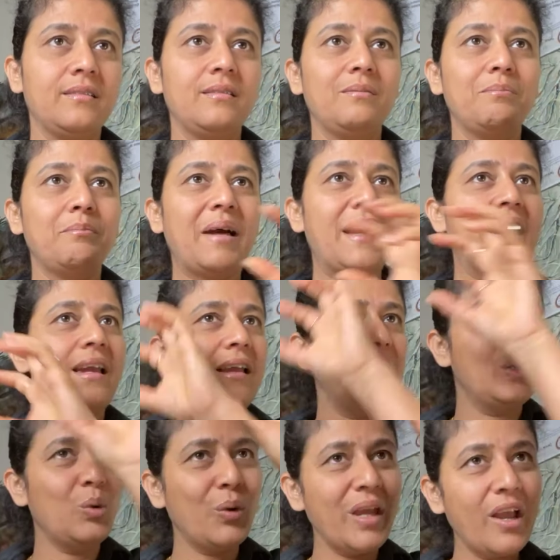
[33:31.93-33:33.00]
by
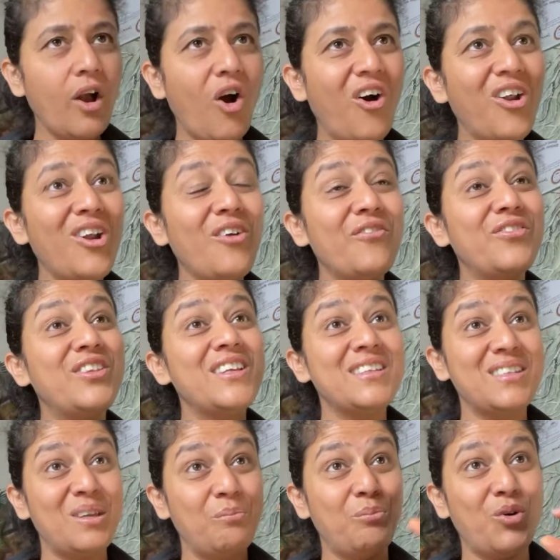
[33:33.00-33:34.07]
knowing all of these
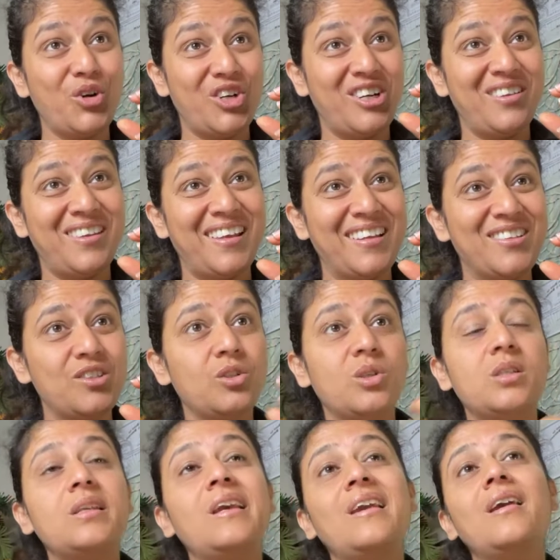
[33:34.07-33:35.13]
important things. So
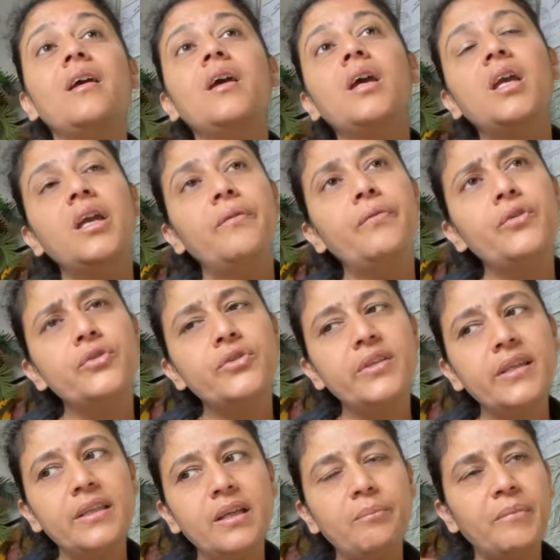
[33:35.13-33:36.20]
see, if you see
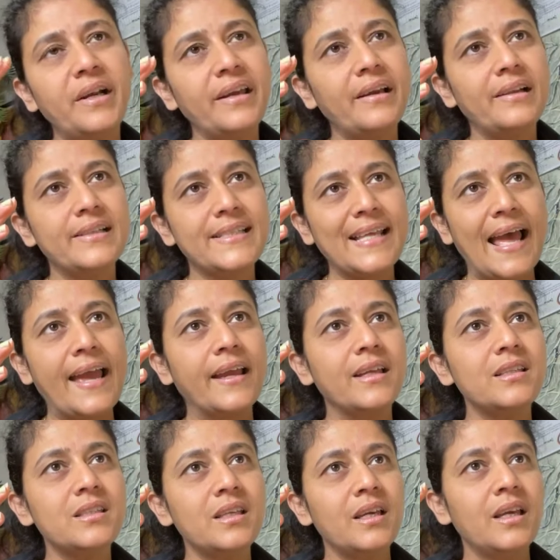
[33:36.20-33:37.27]
the medical
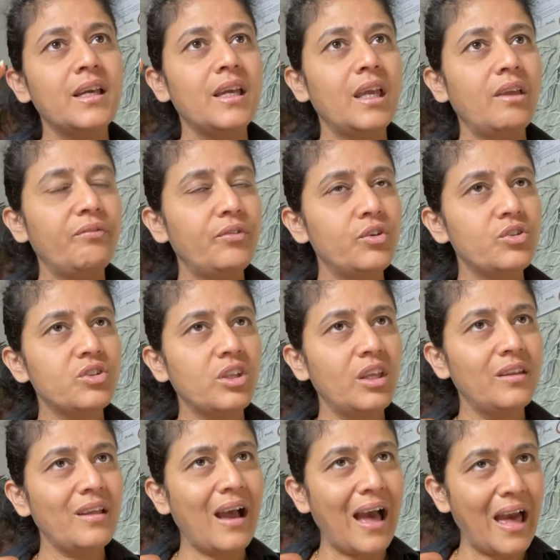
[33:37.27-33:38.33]
science, if you see
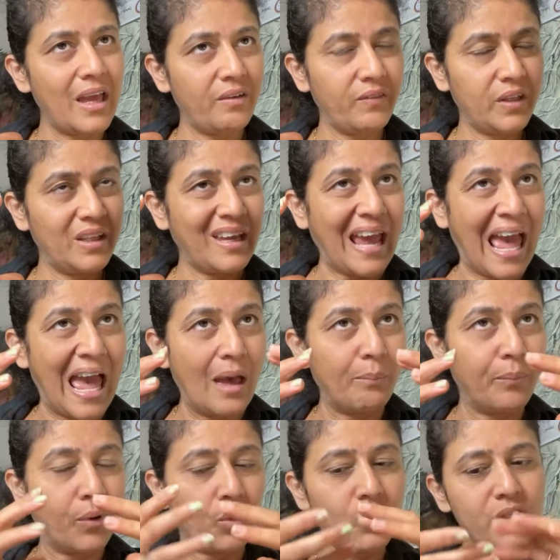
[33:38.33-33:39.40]
the Ayurvedic
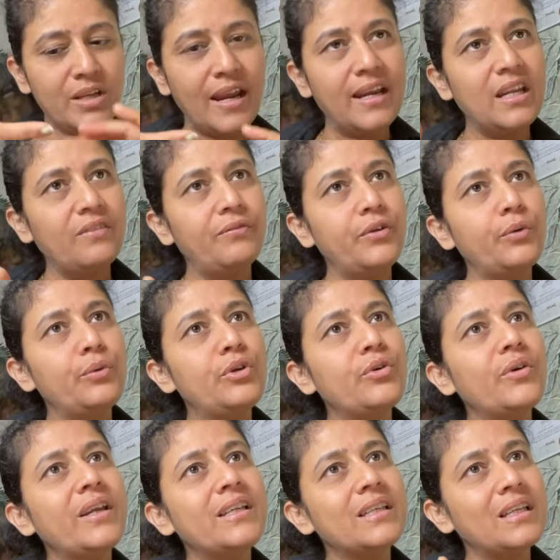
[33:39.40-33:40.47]
approach, and if you do
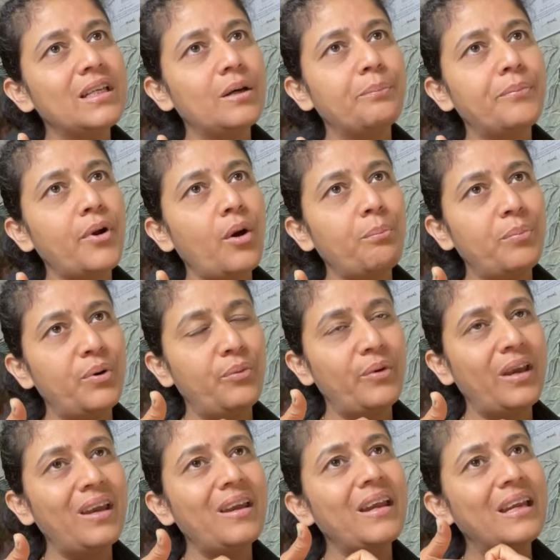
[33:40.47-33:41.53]
it in a proper way,
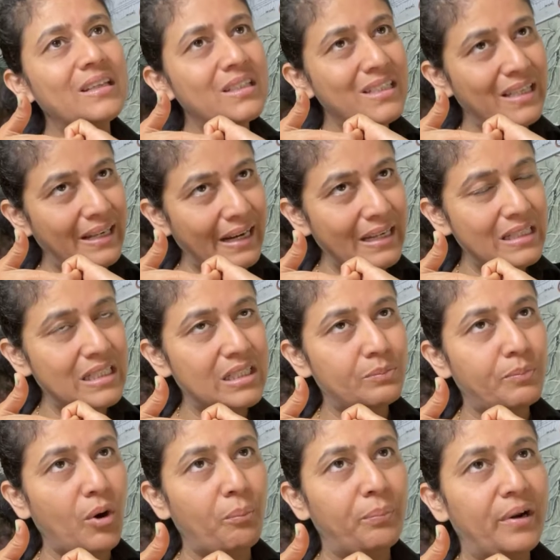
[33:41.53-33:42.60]
integrate it
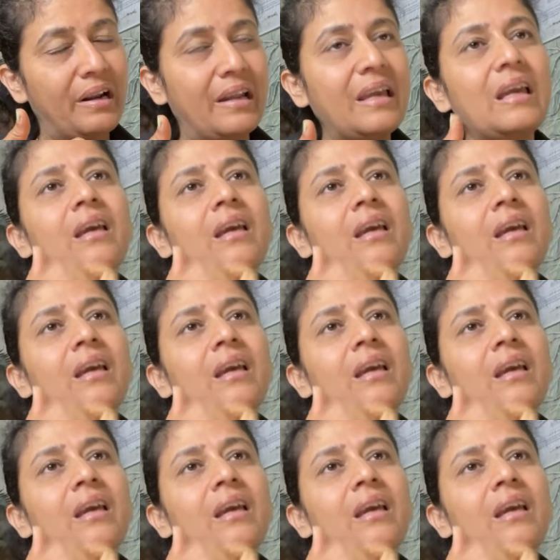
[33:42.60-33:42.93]
properly,